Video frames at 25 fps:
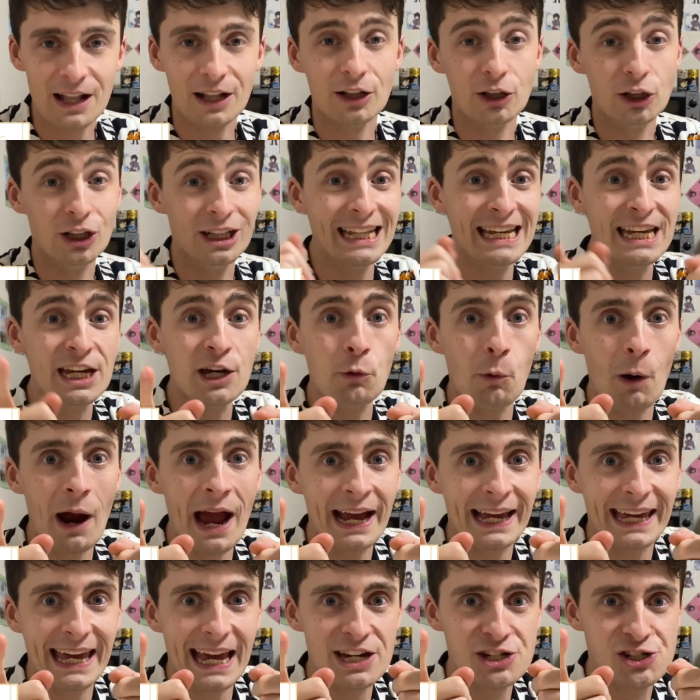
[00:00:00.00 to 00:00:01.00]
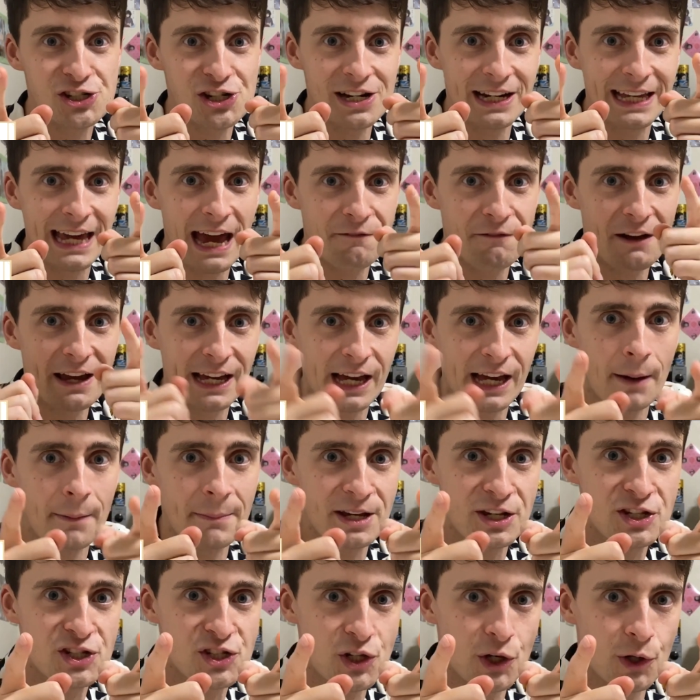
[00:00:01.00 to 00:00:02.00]
Liyue Genshin Cafe
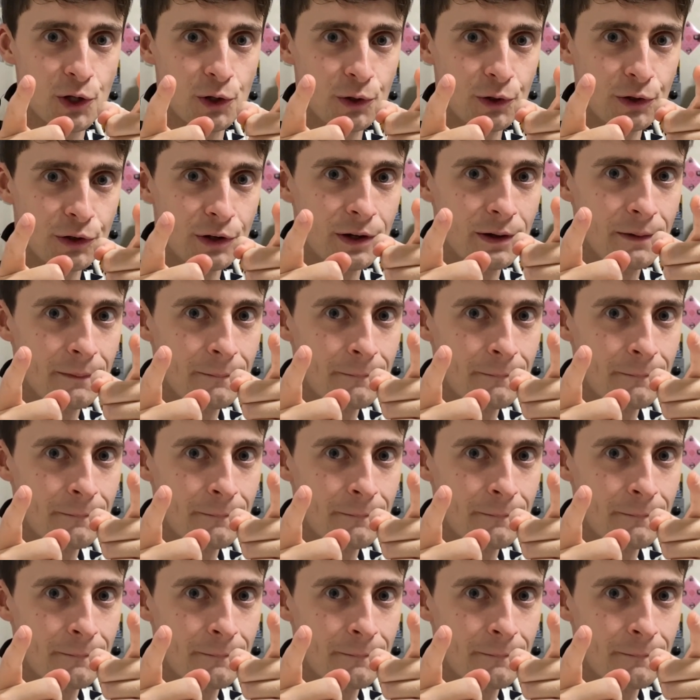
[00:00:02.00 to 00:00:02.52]
coming soon.